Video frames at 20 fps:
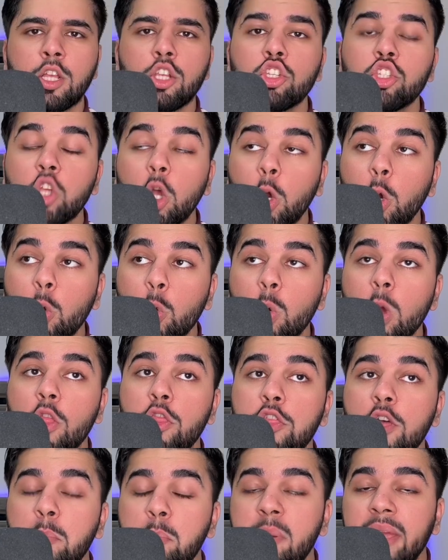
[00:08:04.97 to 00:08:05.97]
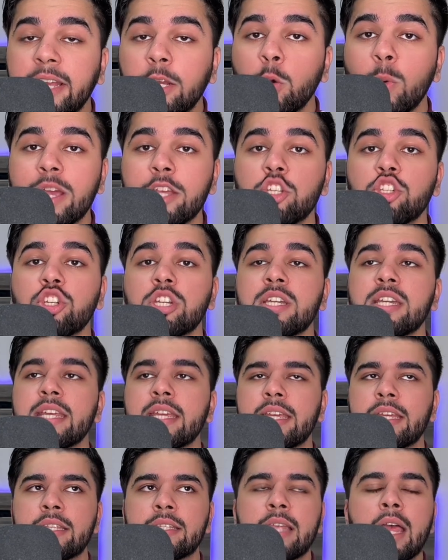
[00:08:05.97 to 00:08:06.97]
So the big question
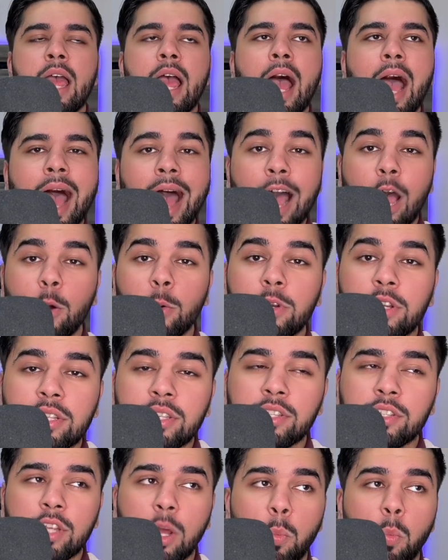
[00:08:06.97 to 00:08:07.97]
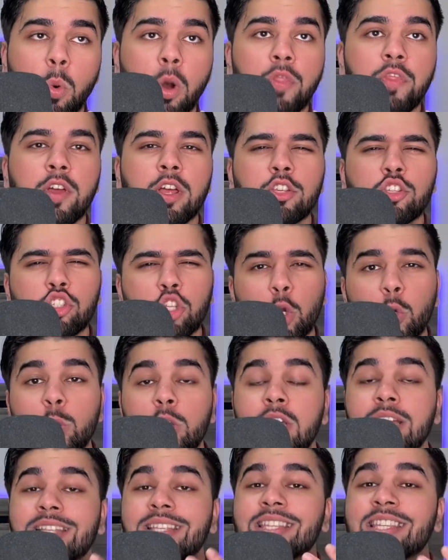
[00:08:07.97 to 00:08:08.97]
is, how does someone that so
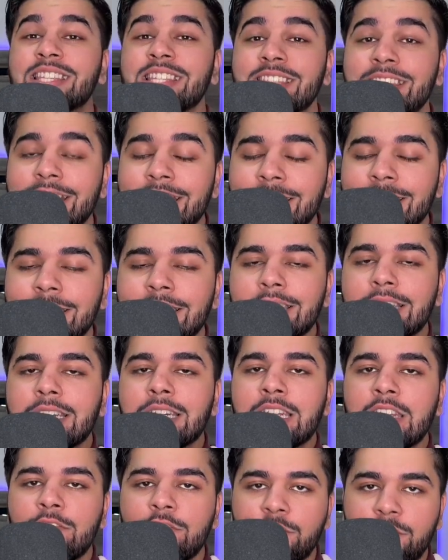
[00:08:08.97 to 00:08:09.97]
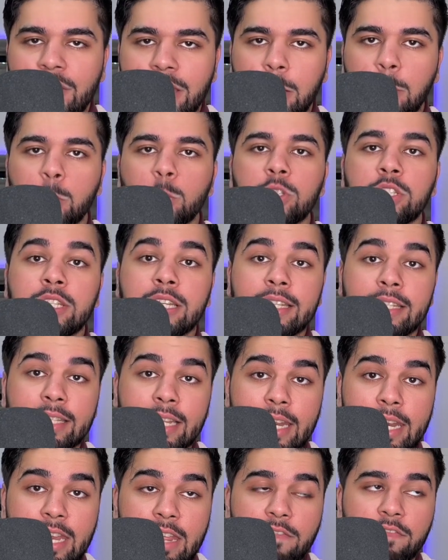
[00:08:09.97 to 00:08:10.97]
consistently fails to
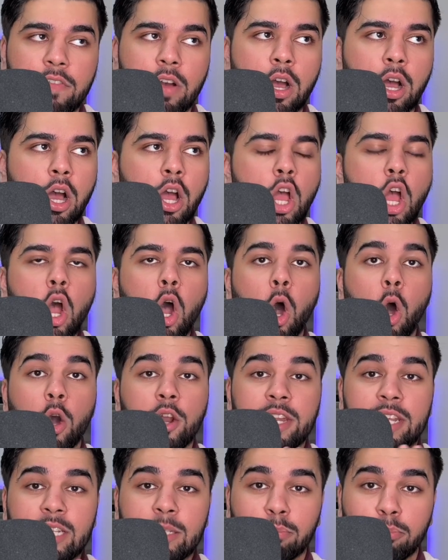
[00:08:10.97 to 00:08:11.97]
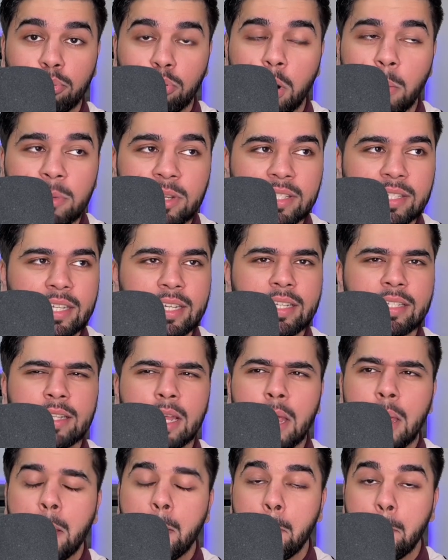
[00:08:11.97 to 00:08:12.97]
deliver on his promises
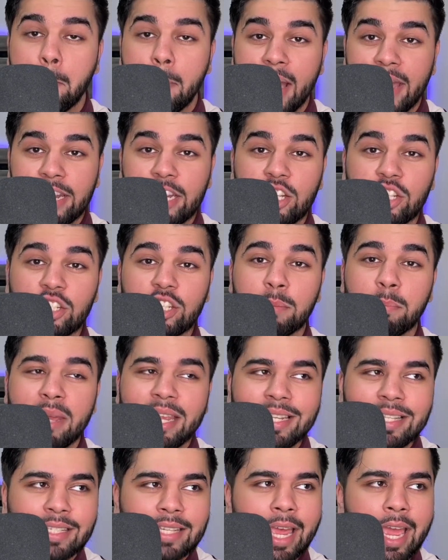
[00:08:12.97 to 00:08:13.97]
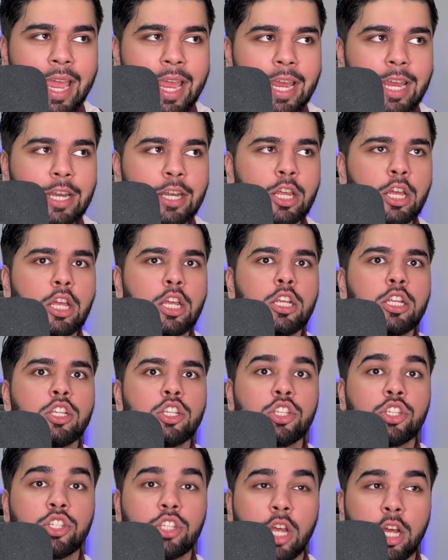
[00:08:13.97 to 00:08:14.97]
manage to maintain
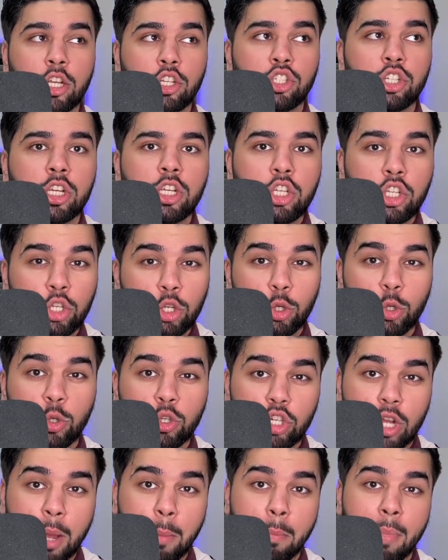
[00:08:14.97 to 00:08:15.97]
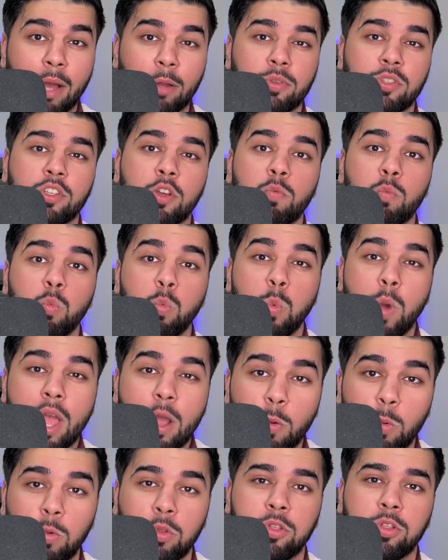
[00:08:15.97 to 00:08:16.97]
such a huge amount of
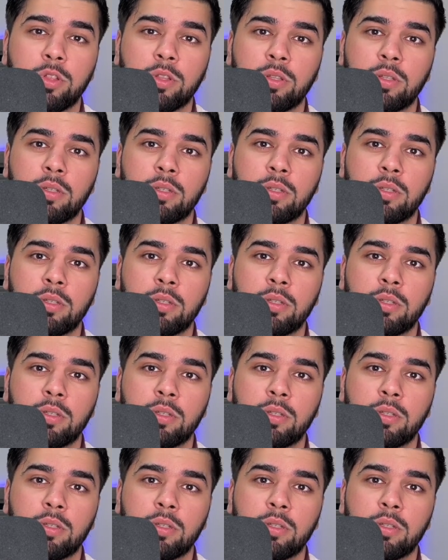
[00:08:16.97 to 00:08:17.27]
wealth?